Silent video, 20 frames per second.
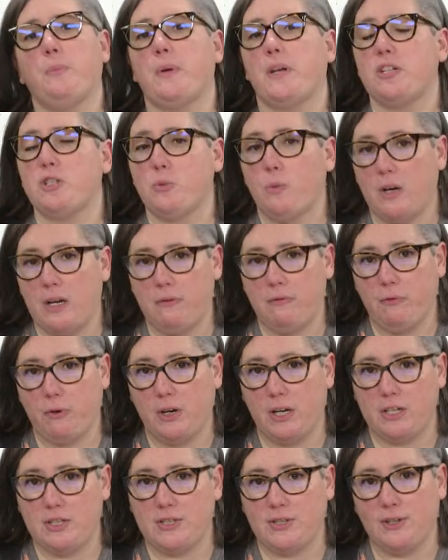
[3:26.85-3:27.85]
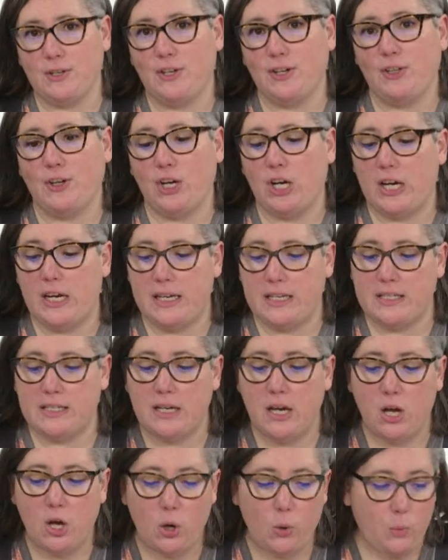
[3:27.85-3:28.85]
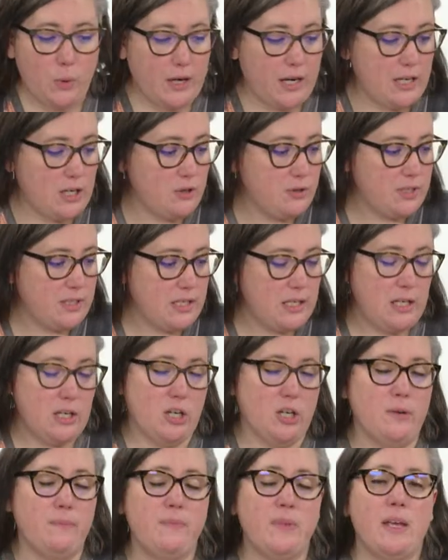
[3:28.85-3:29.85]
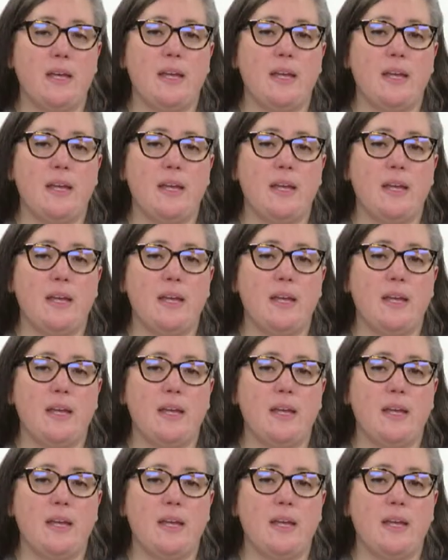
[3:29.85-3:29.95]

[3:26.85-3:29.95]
but a 24 inch circular is what I used here.